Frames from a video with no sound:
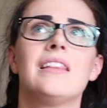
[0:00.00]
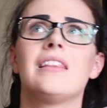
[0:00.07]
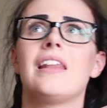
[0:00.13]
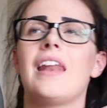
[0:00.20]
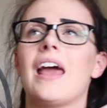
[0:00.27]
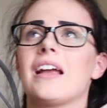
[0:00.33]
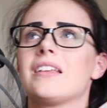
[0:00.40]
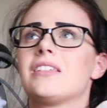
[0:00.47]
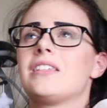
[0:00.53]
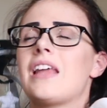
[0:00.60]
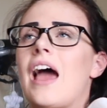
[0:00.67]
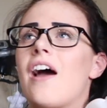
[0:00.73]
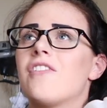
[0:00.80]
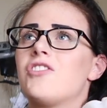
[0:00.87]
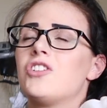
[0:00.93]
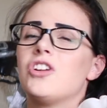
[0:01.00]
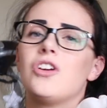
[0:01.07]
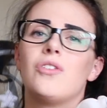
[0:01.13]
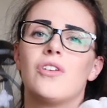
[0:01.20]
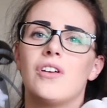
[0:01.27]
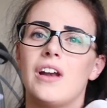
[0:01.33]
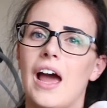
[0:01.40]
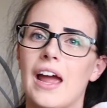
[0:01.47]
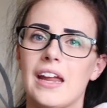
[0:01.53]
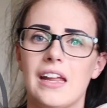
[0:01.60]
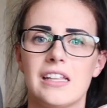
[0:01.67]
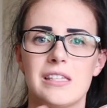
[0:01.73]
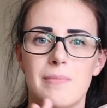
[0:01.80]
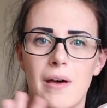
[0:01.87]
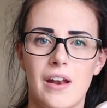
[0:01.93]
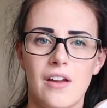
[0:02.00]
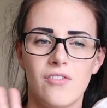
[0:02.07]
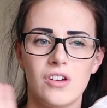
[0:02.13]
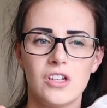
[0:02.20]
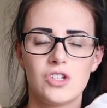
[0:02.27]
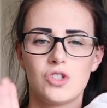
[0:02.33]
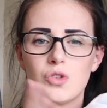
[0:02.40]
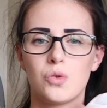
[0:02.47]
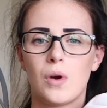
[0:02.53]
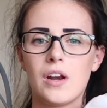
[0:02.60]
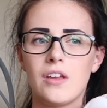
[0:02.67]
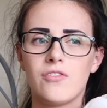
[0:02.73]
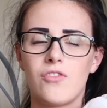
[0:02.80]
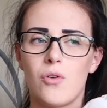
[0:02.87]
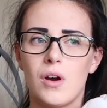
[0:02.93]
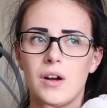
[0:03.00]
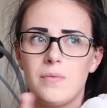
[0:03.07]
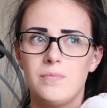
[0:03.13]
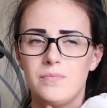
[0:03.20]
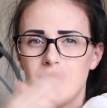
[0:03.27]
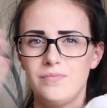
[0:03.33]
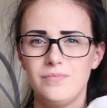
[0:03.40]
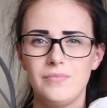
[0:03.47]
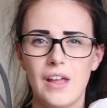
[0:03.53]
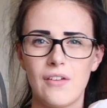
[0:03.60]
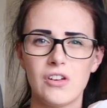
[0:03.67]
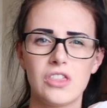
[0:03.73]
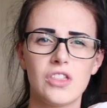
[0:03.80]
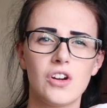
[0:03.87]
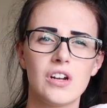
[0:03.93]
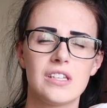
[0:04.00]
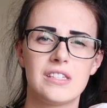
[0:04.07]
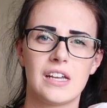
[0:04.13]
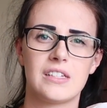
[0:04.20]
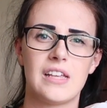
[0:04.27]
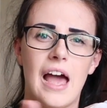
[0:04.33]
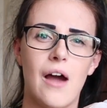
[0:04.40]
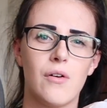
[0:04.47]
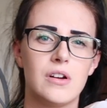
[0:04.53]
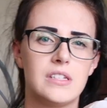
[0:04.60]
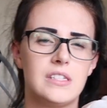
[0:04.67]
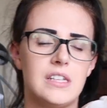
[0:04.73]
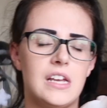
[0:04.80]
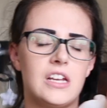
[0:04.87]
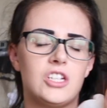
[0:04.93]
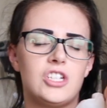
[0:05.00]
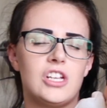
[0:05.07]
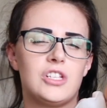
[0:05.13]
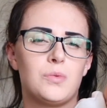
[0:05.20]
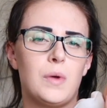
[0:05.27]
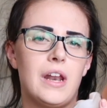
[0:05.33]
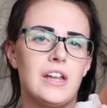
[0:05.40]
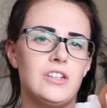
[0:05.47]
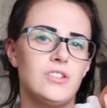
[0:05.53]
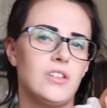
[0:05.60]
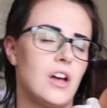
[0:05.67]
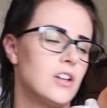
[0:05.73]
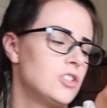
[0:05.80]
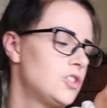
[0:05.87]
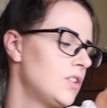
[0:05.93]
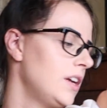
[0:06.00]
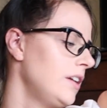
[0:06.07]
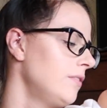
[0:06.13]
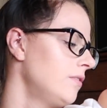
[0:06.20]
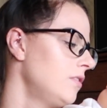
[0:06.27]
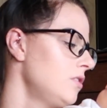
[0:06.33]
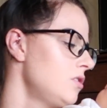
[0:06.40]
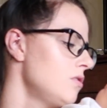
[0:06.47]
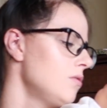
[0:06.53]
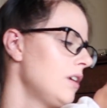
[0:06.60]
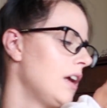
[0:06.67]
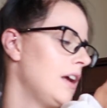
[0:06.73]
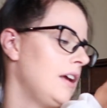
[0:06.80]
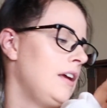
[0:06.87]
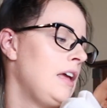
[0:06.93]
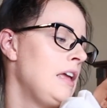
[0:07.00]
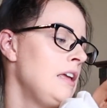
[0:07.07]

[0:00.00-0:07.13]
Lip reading: the next afternoon or night. It's about every 36 hours-ish is when I do laundry. Okay.